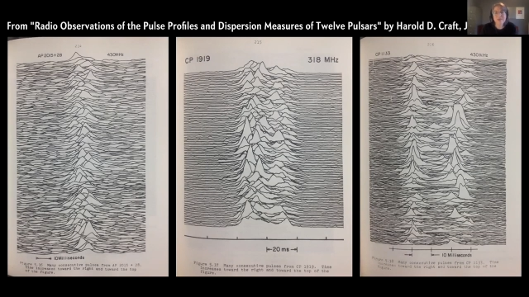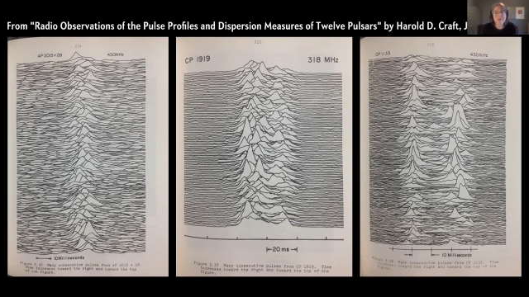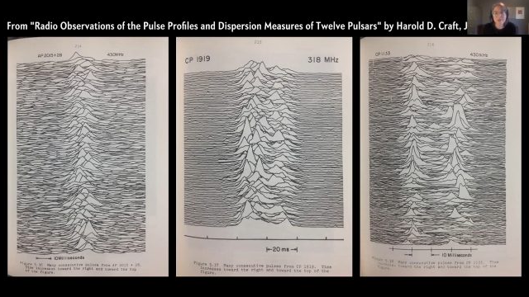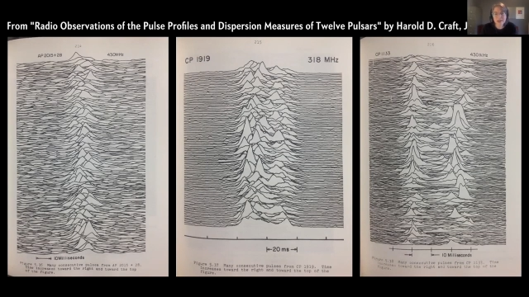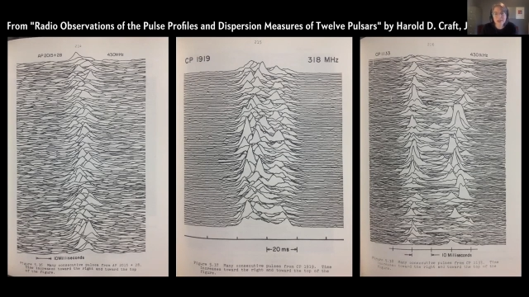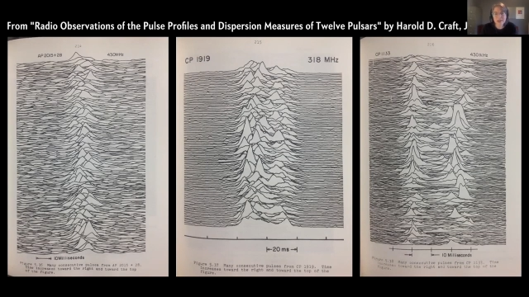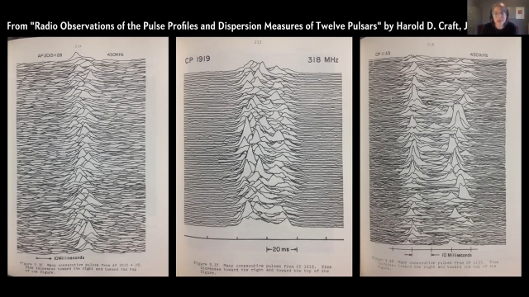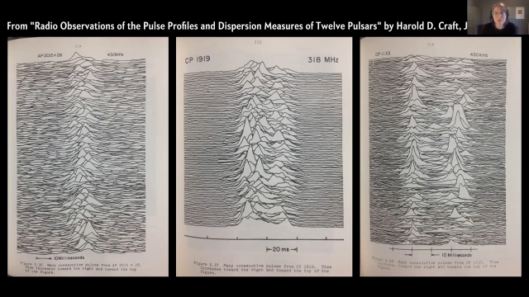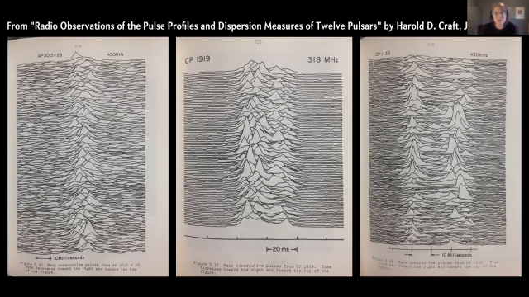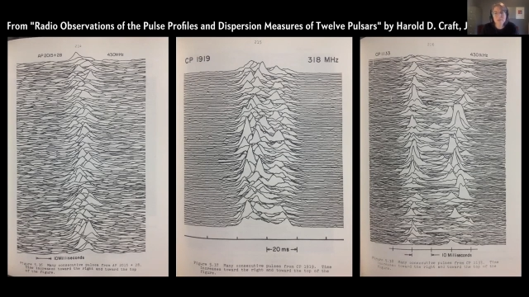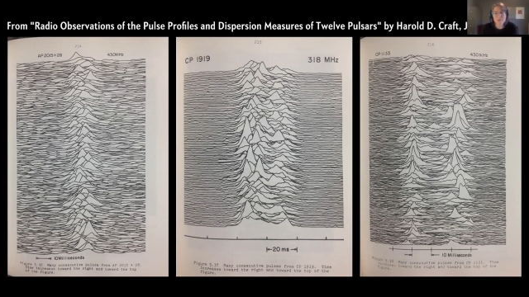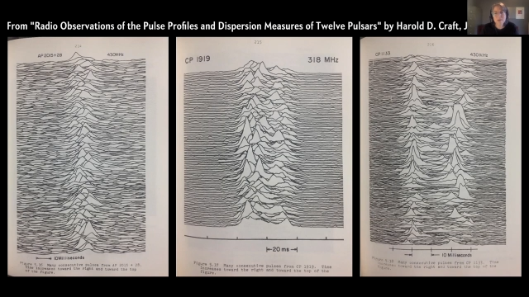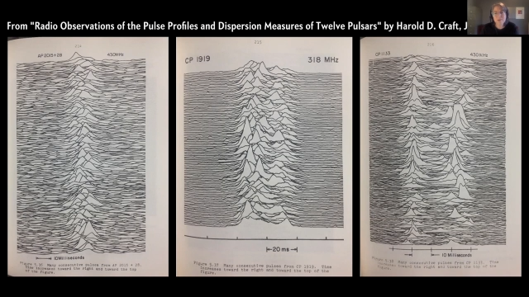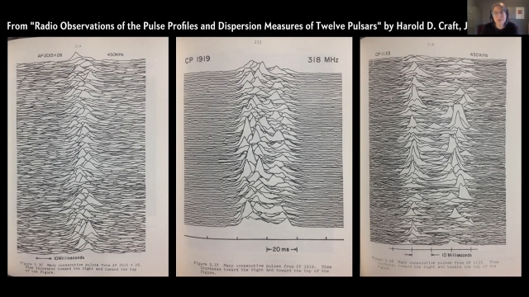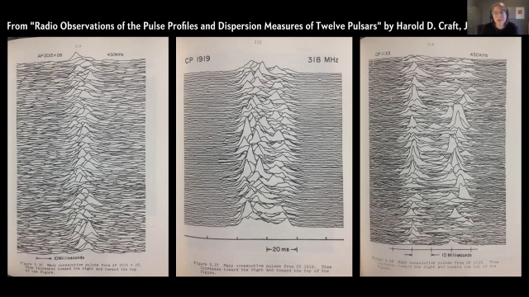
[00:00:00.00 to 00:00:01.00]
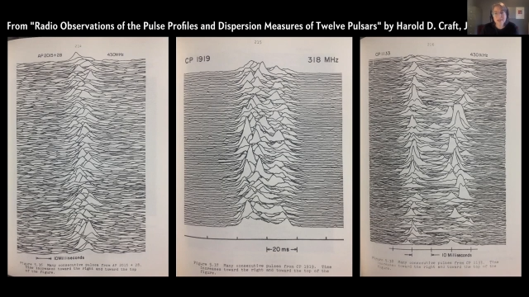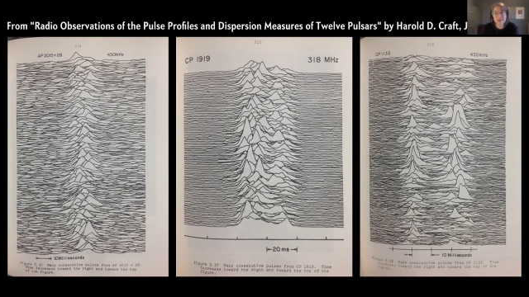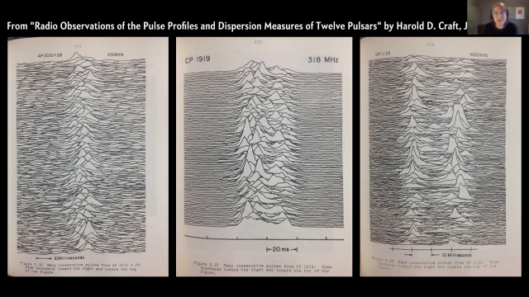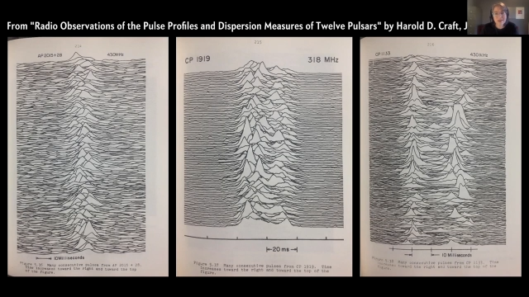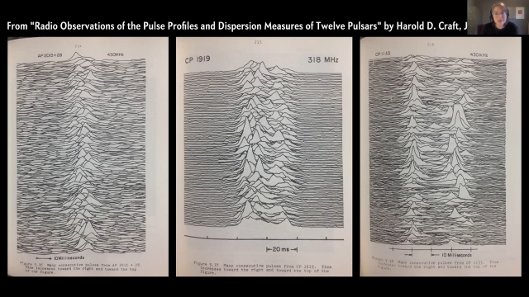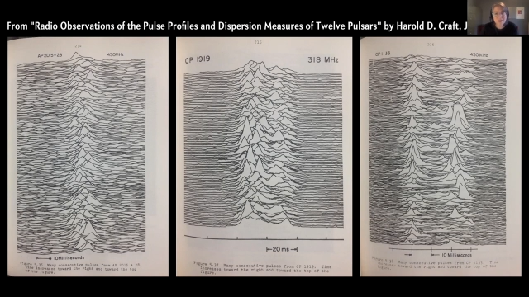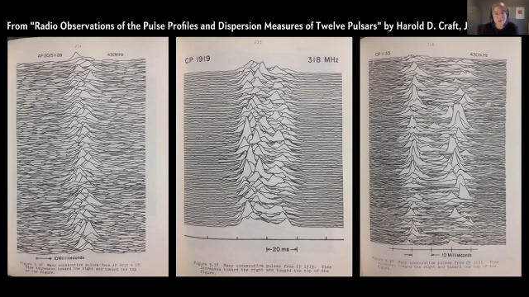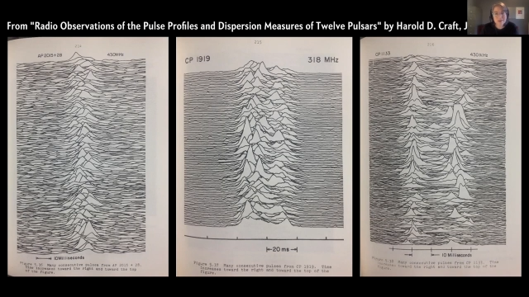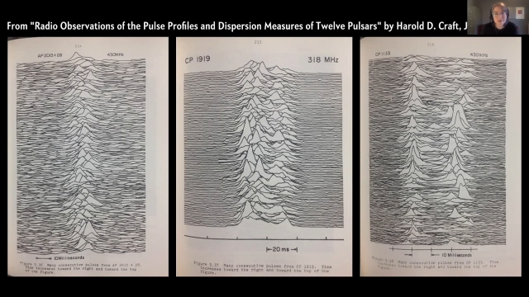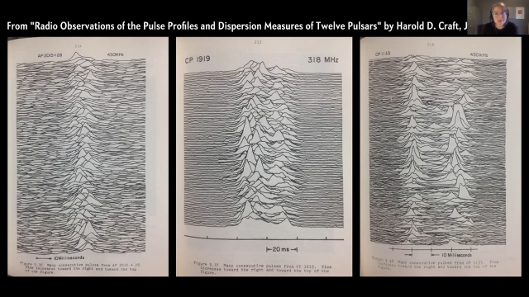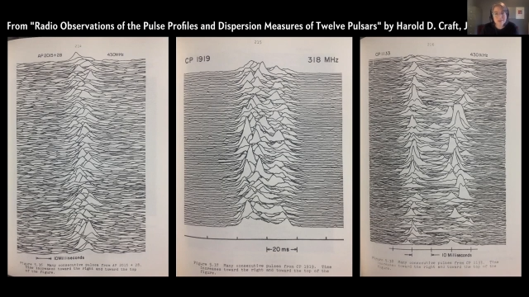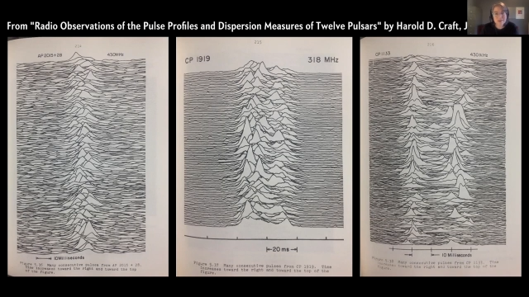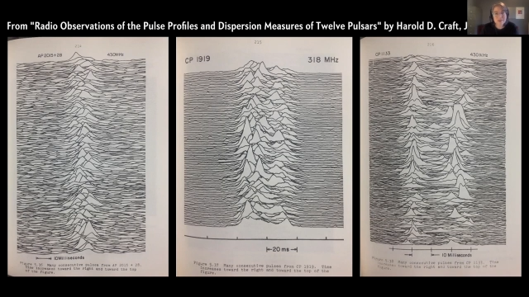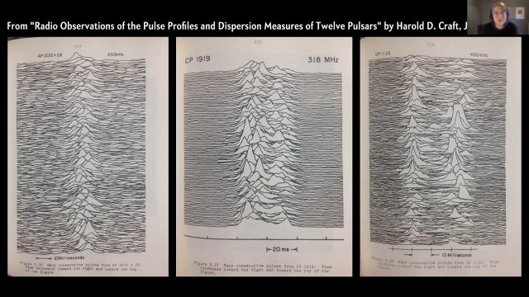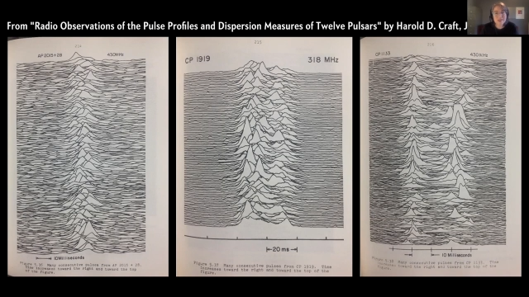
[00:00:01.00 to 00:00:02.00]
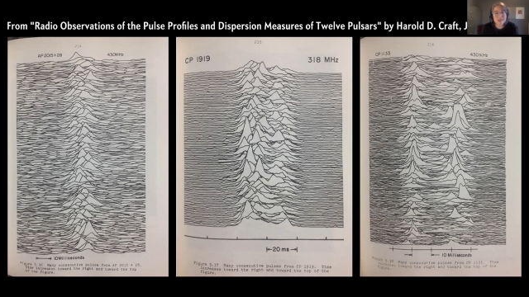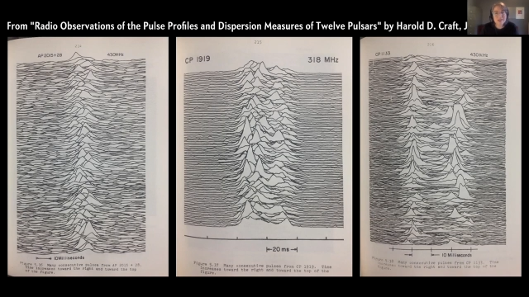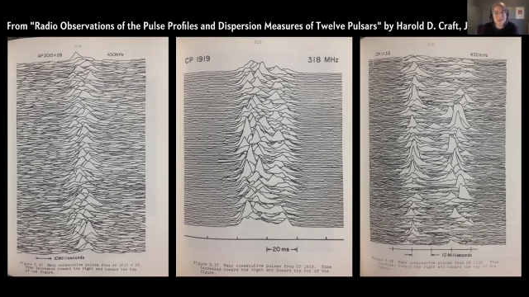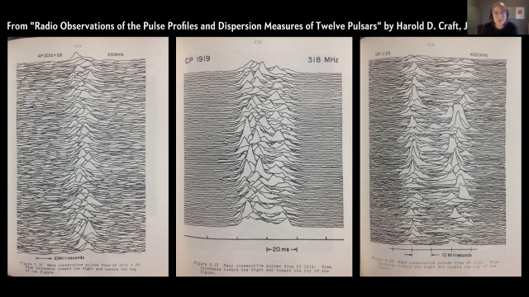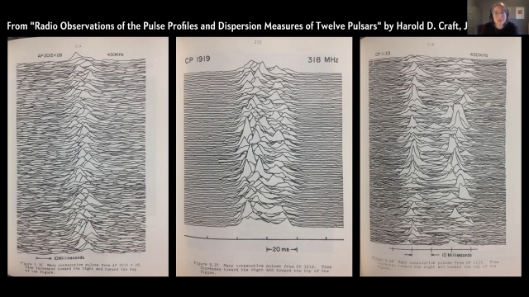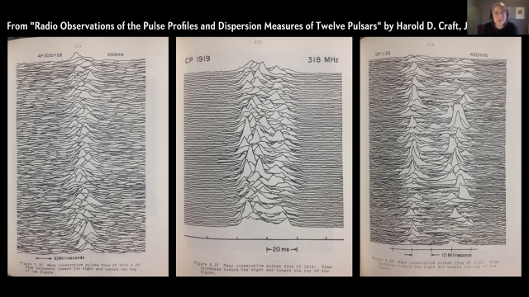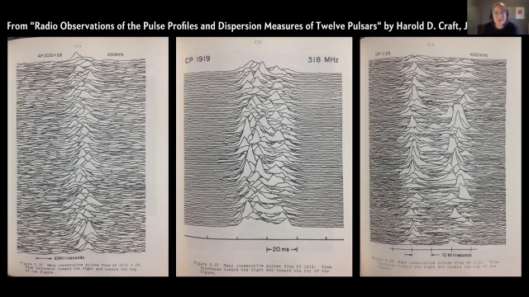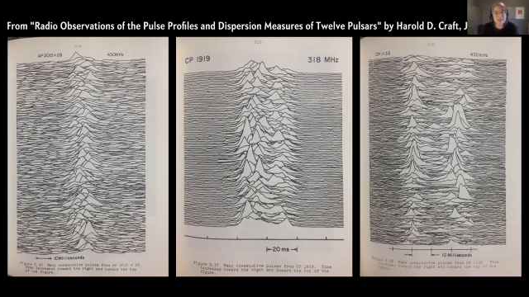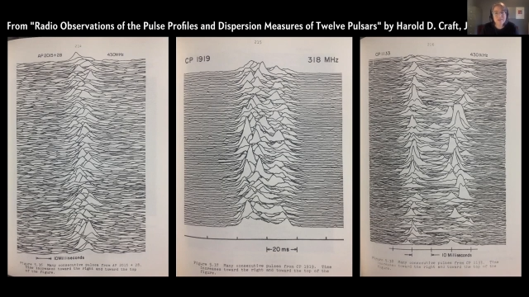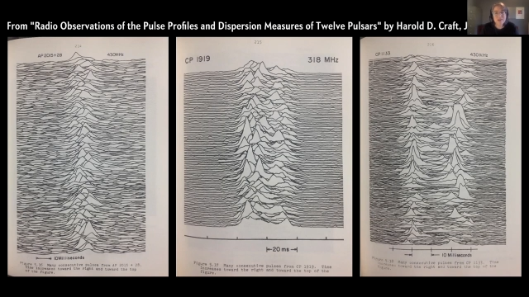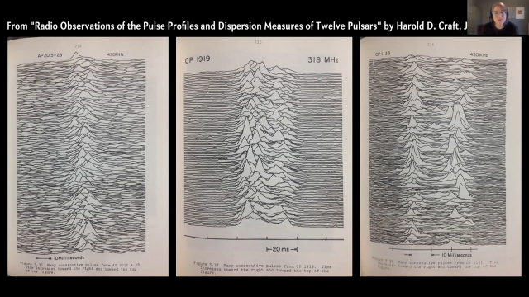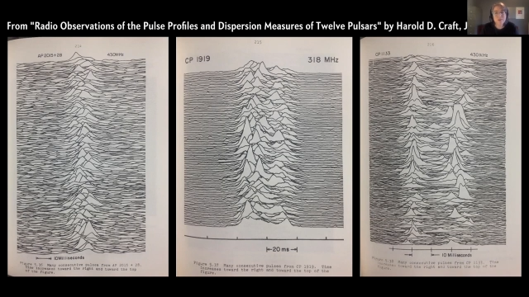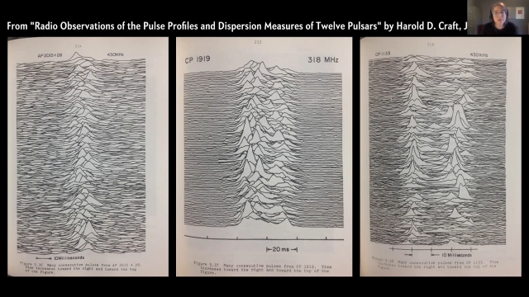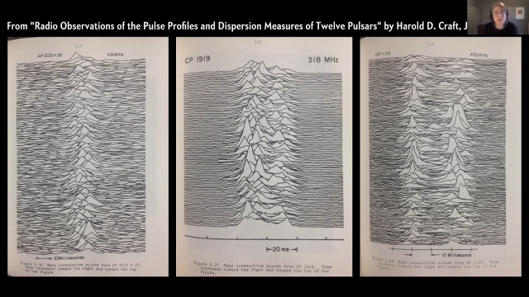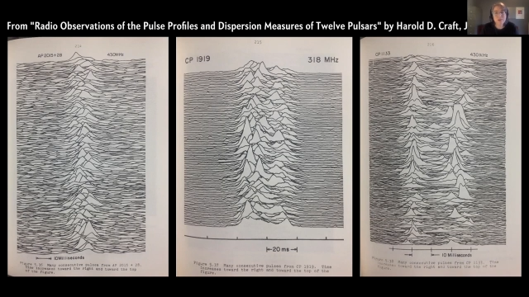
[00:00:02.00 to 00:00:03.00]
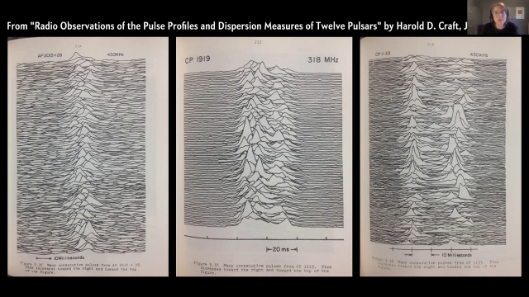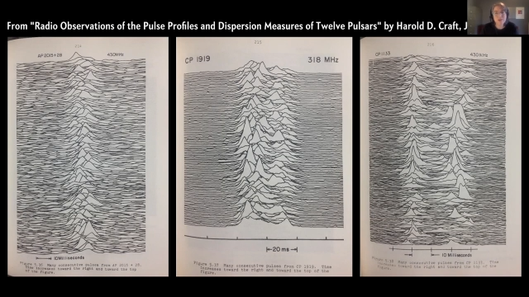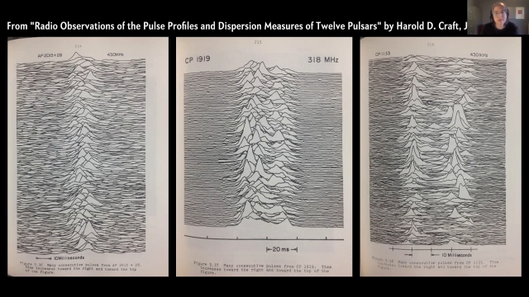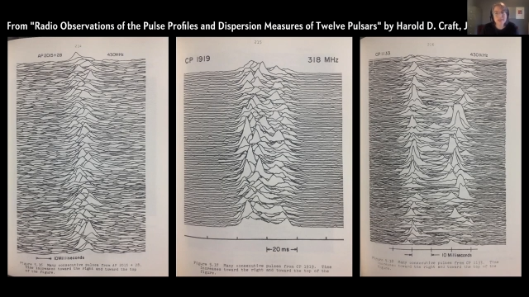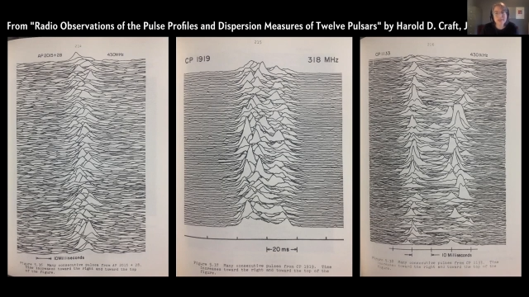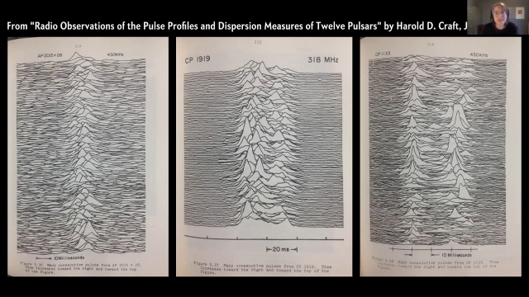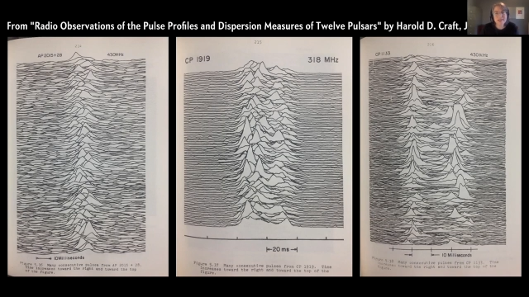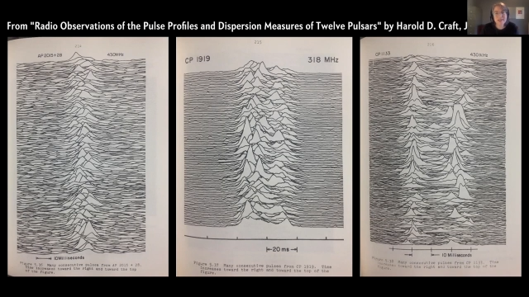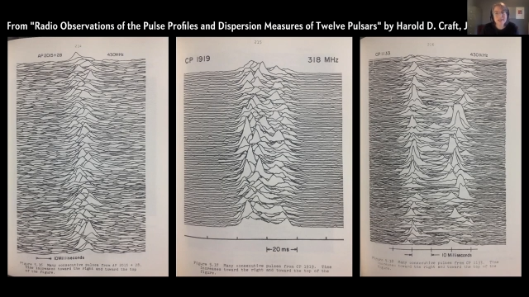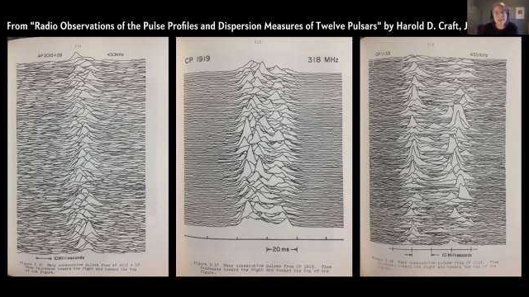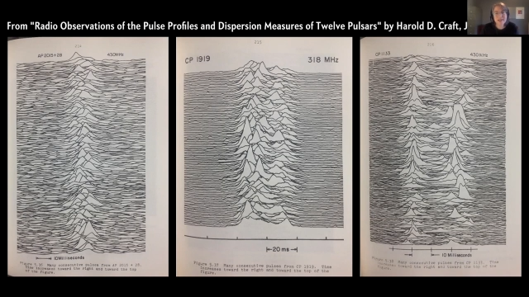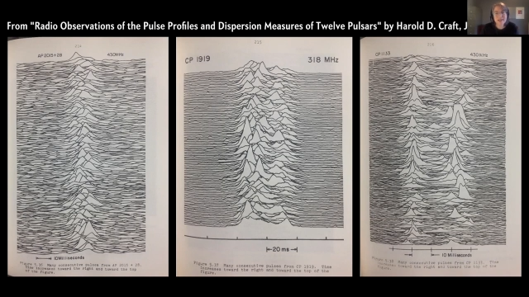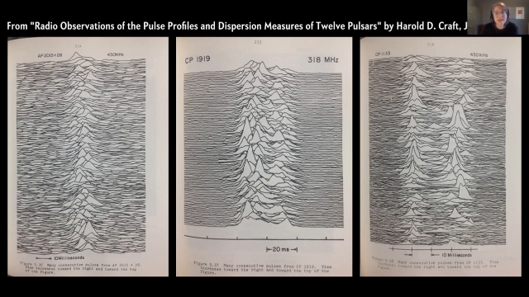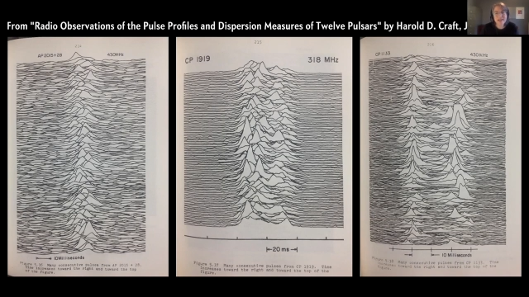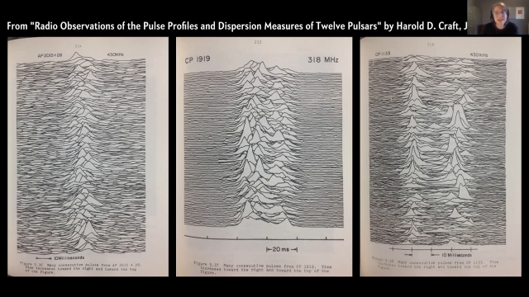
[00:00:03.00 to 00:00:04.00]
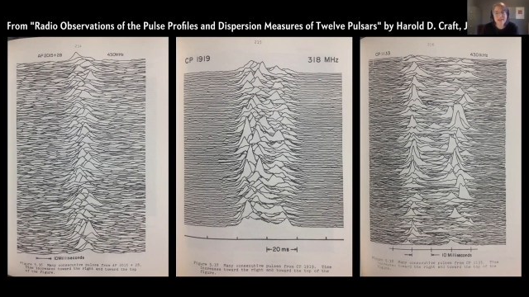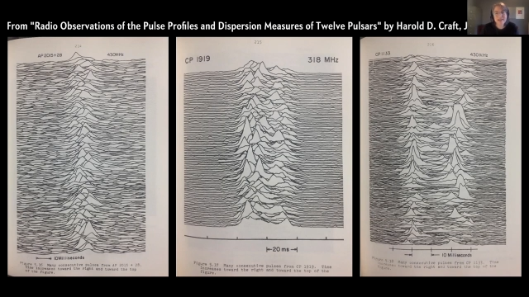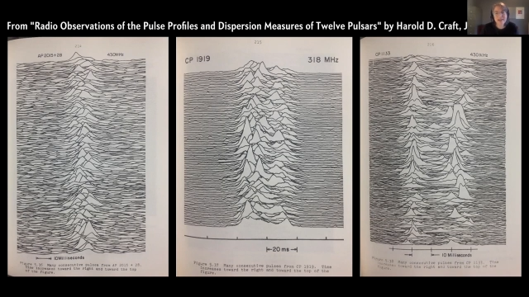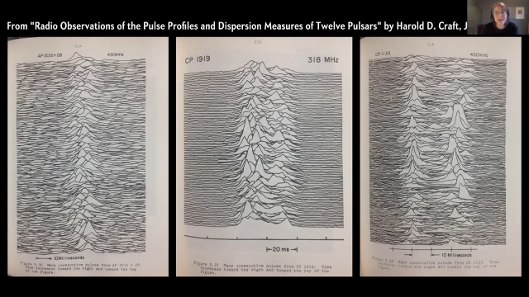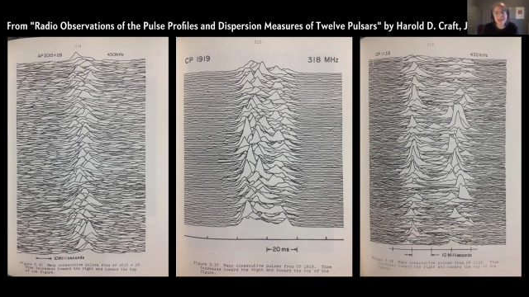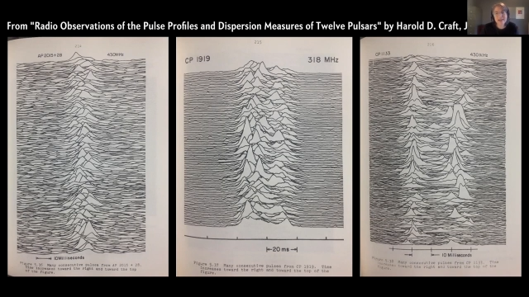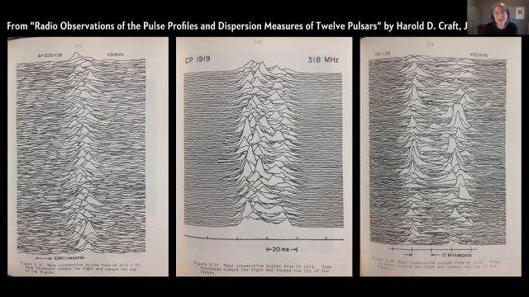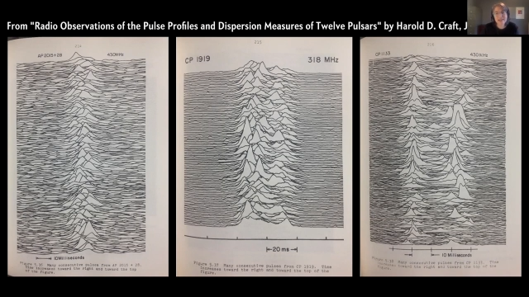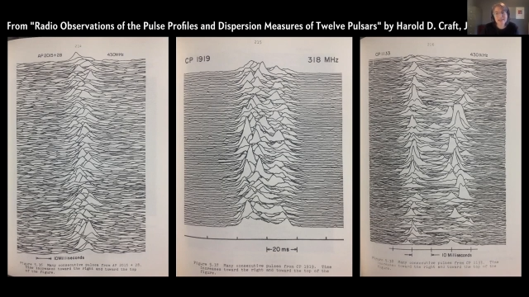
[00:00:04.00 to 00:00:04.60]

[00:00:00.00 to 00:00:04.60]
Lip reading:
[unreadable: no face in view]